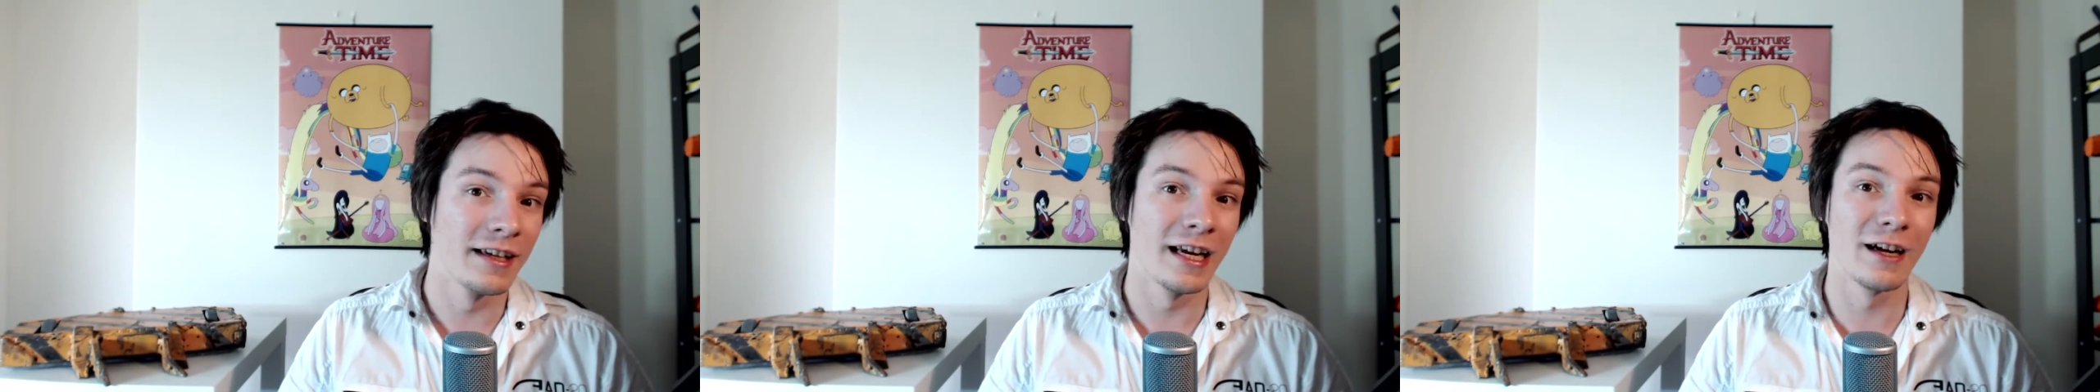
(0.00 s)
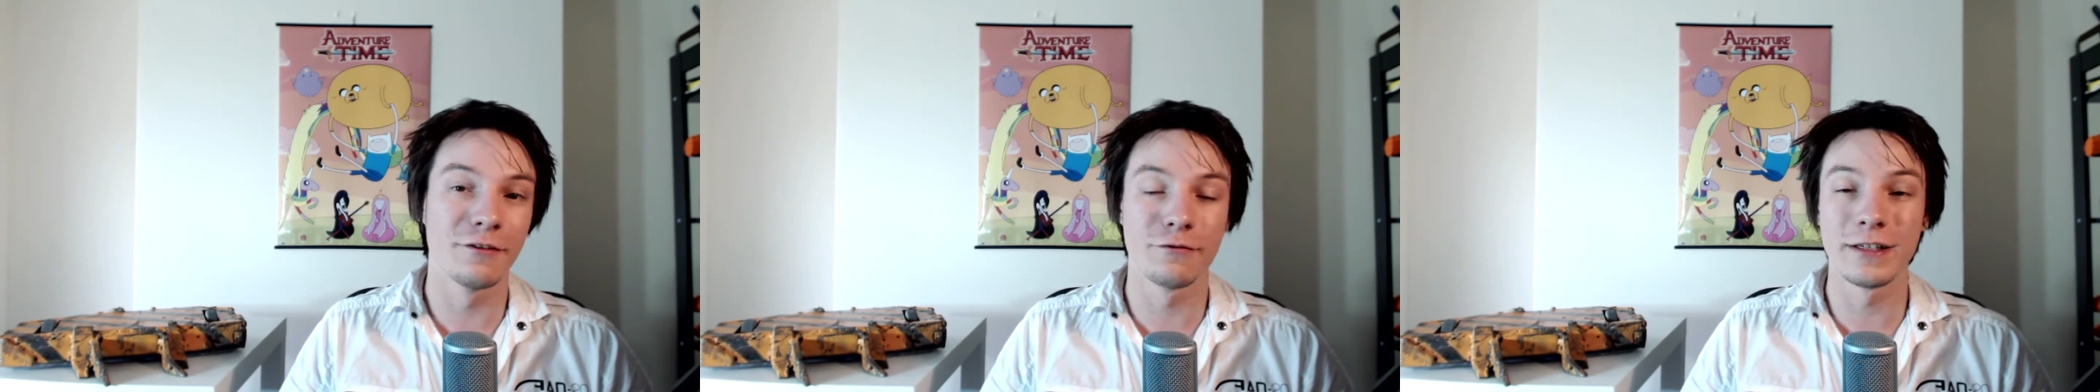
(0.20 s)

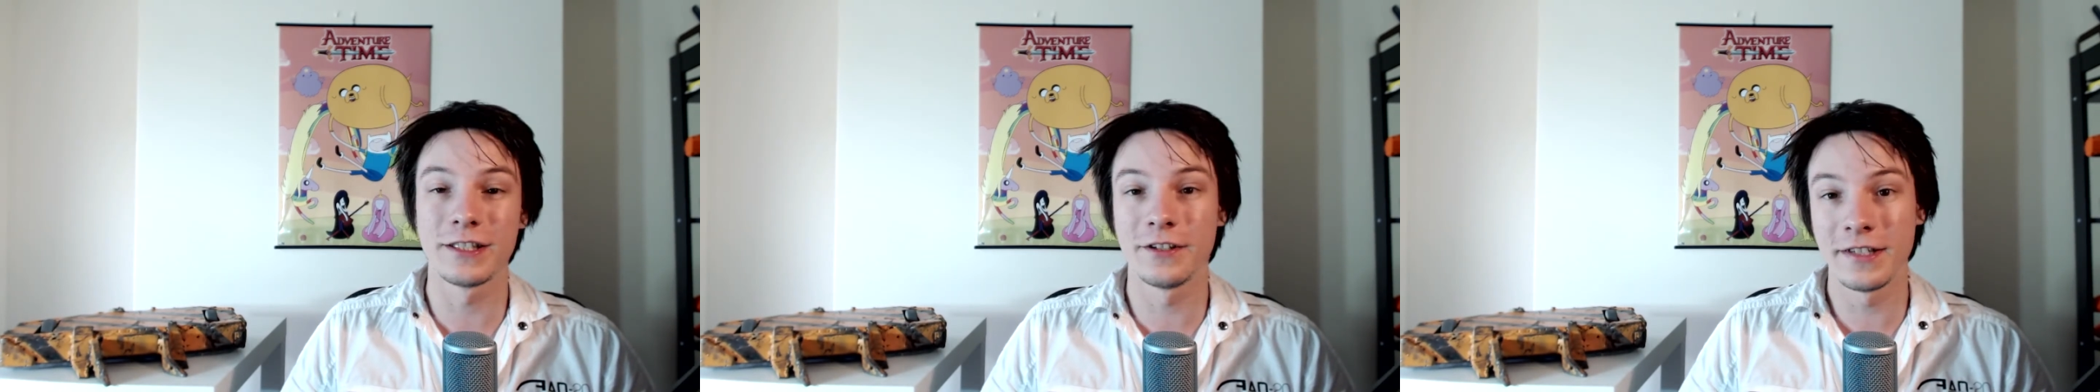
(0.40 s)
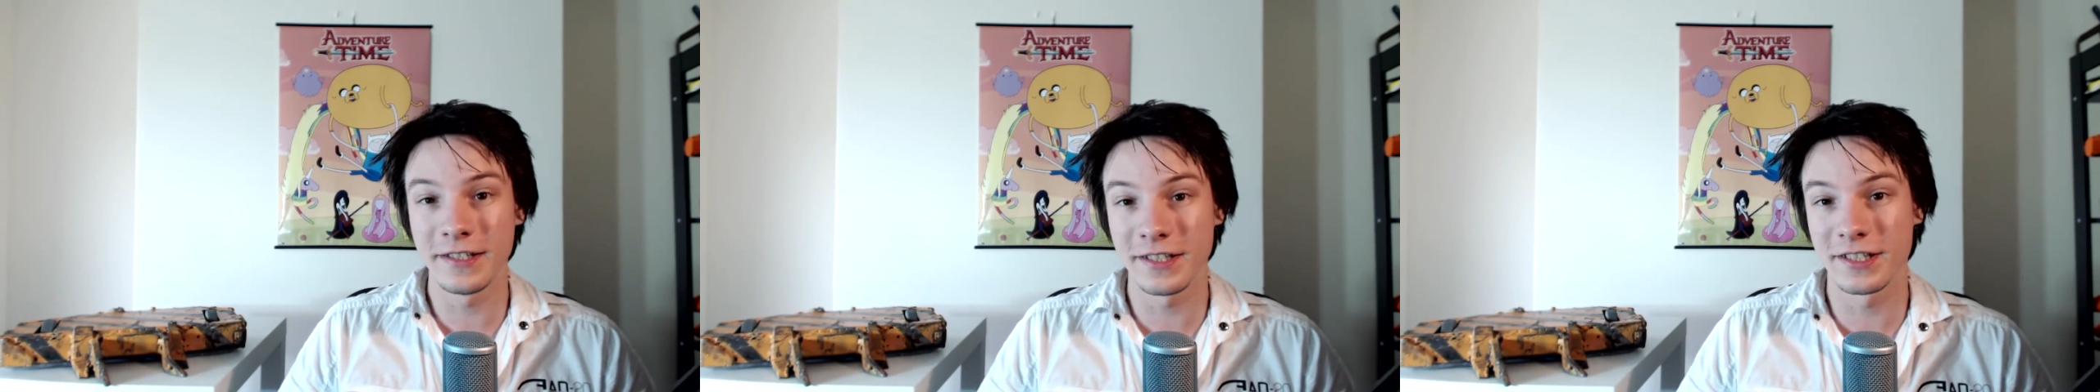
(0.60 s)
however we
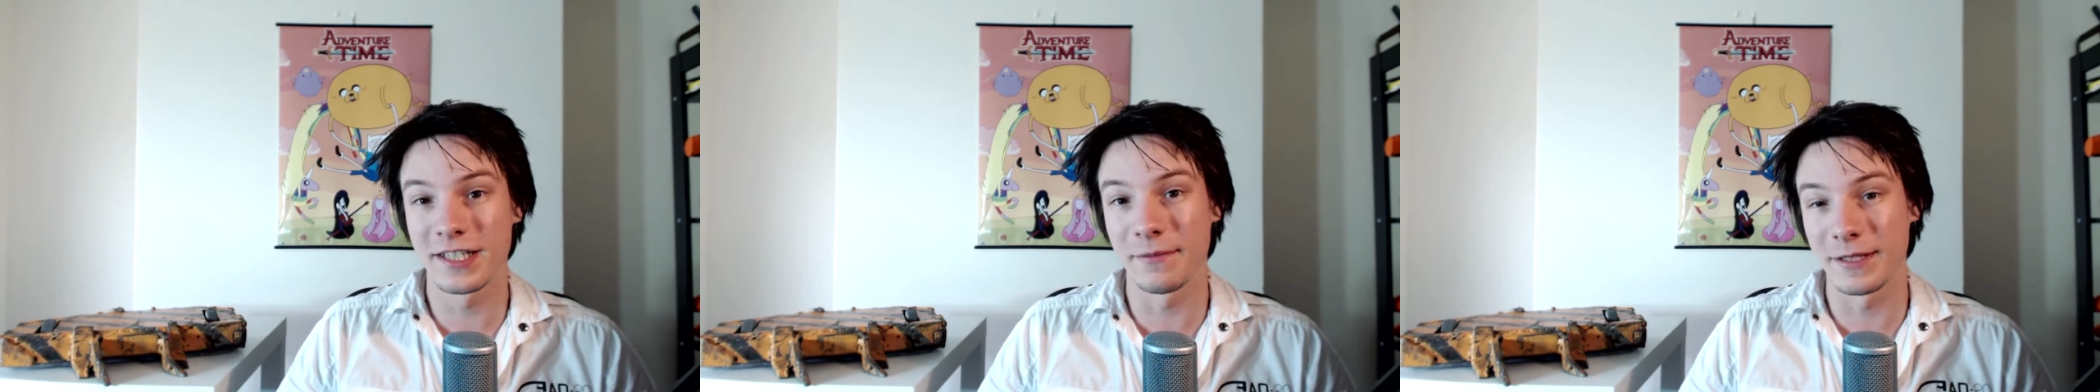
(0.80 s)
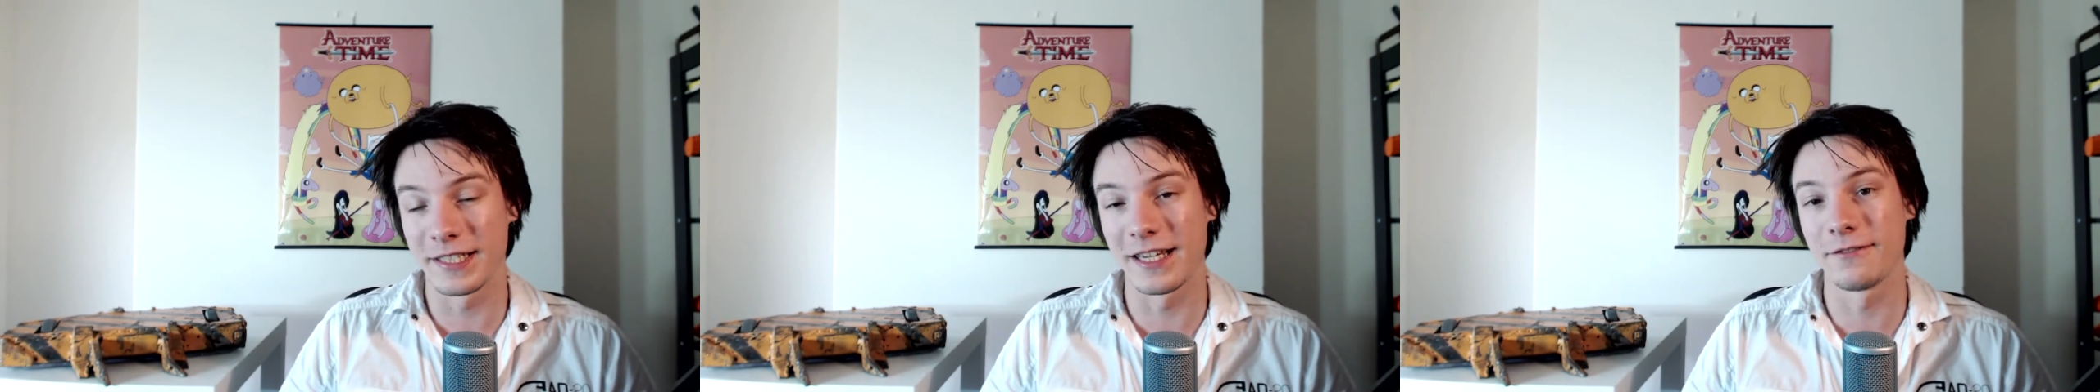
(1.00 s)
do need to
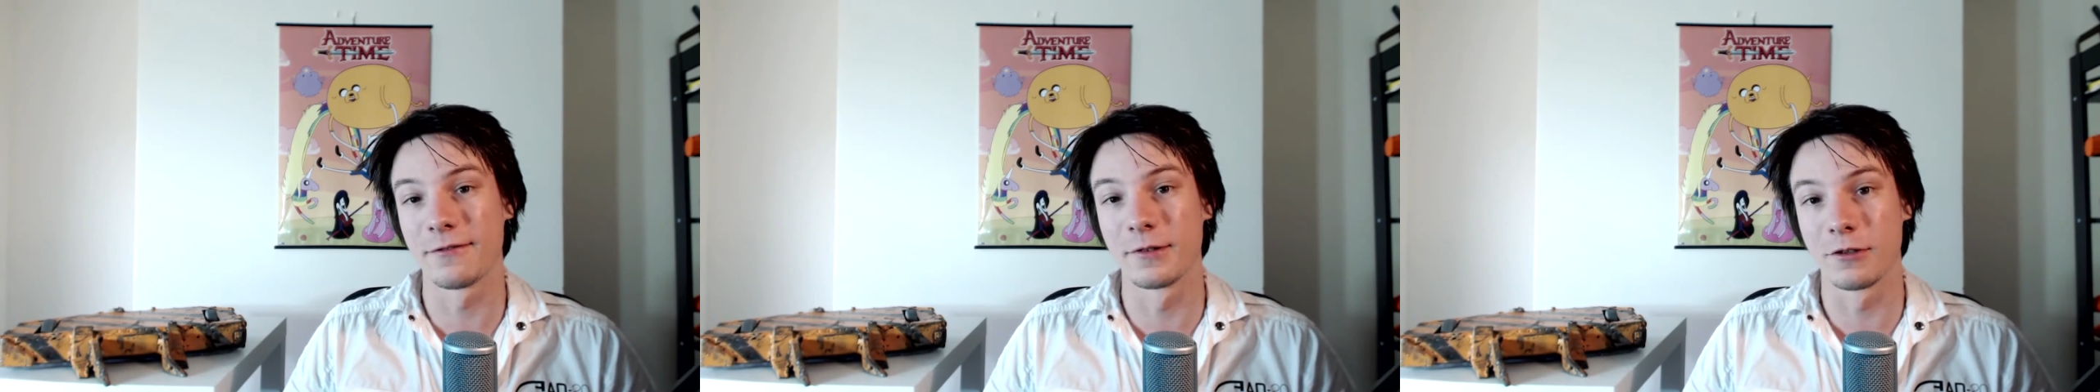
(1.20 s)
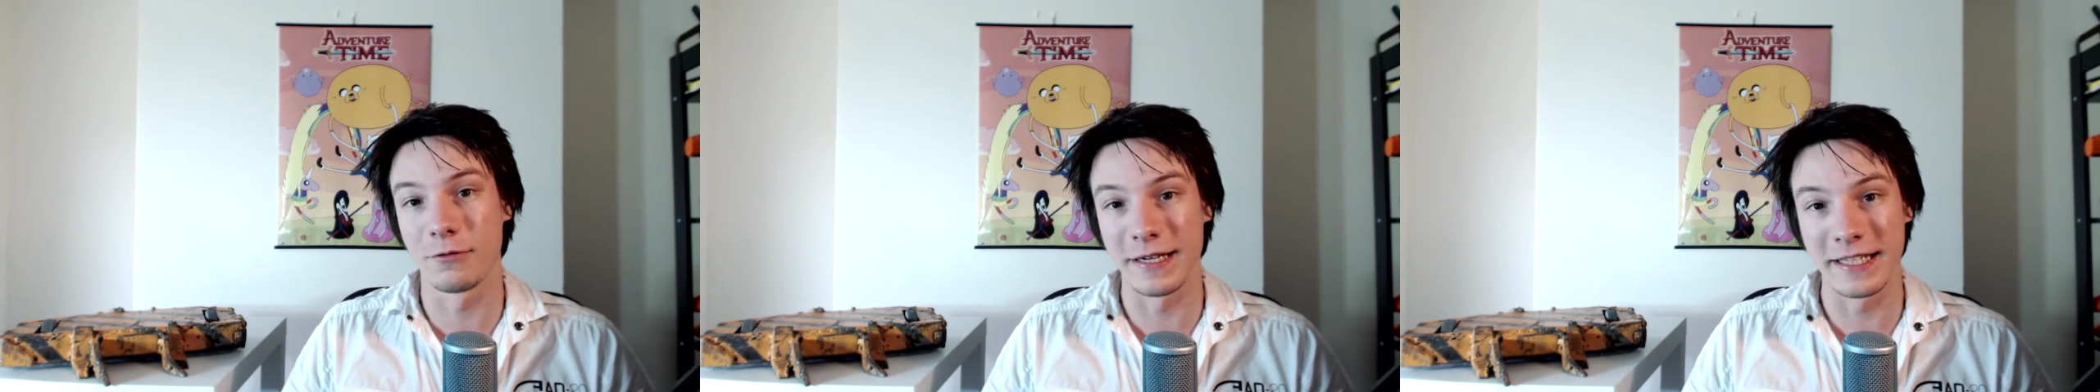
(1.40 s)
ship it down
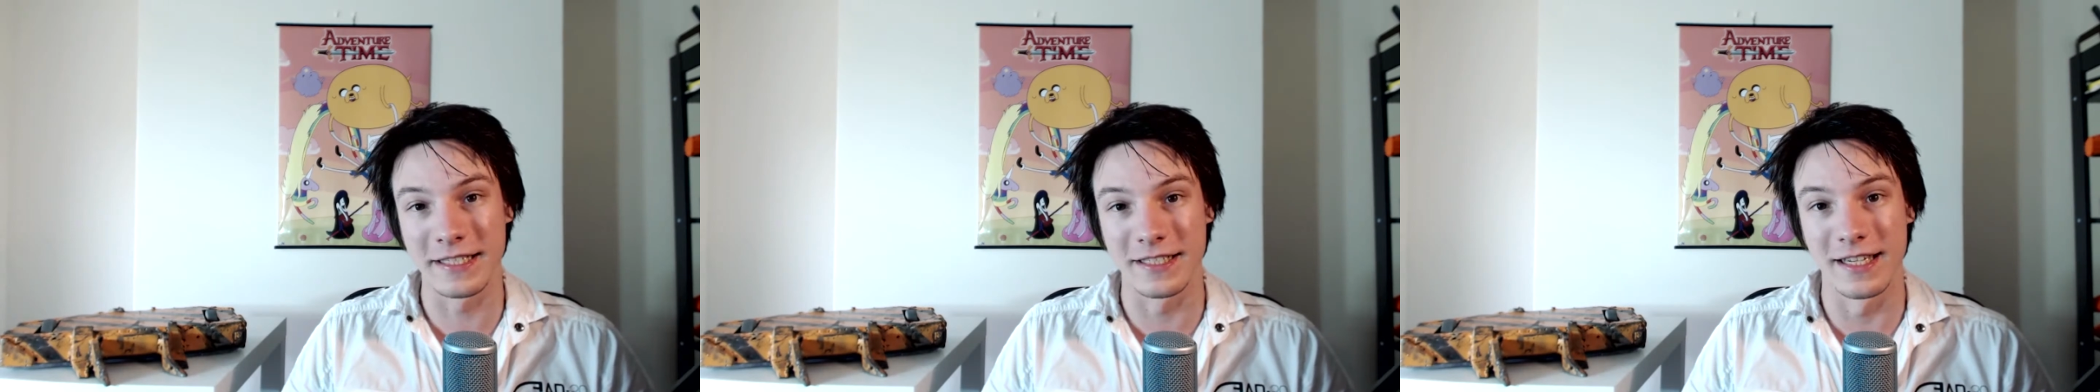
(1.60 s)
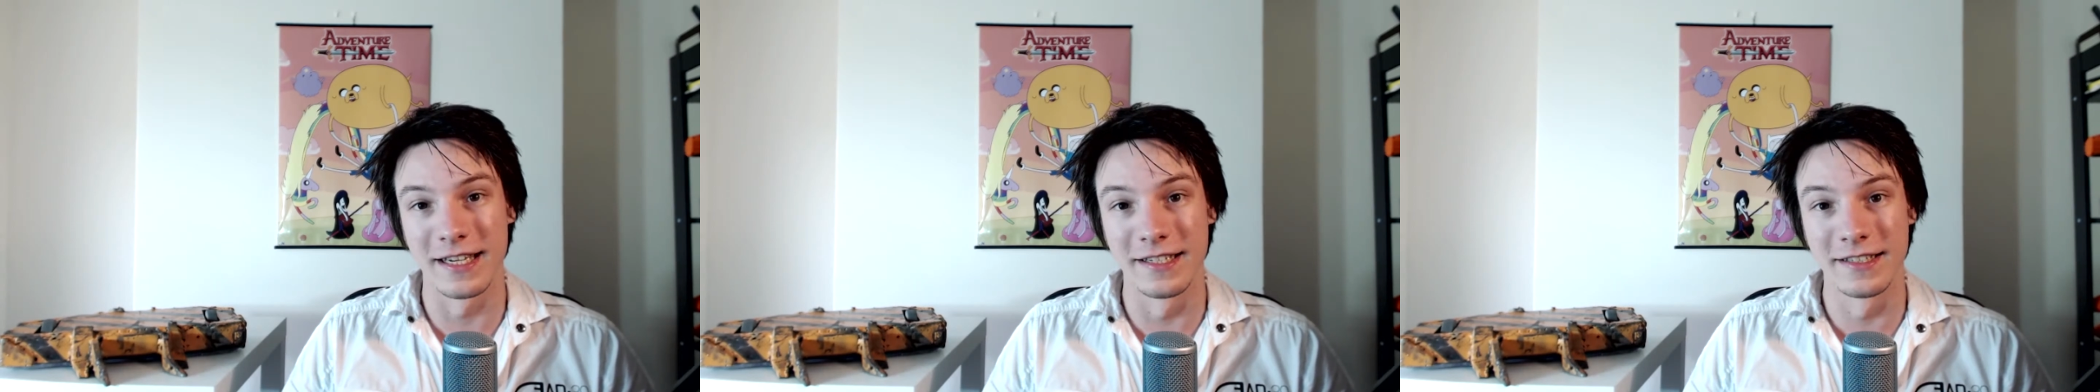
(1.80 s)
from
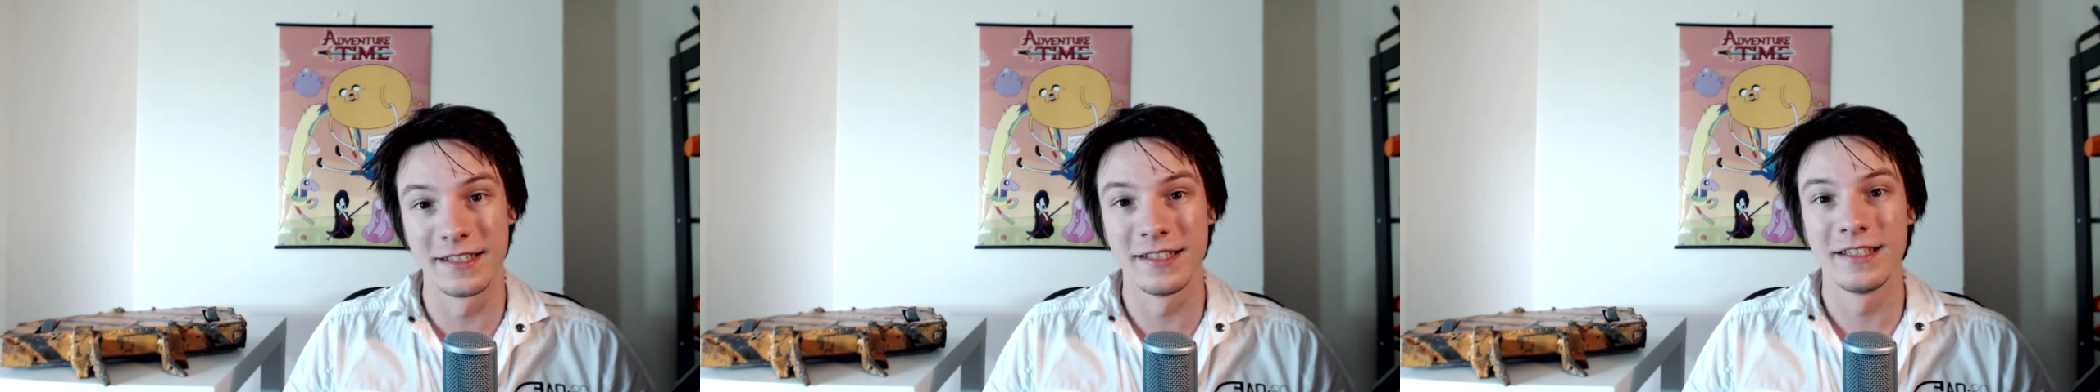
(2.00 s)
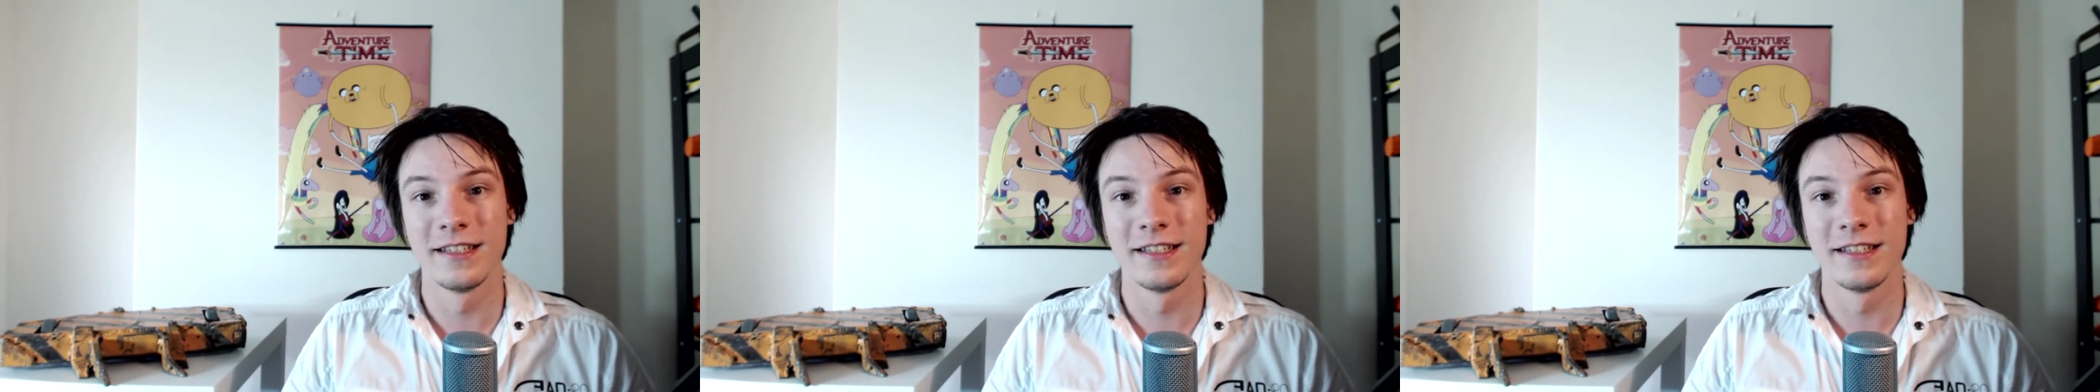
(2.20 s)
Queensland.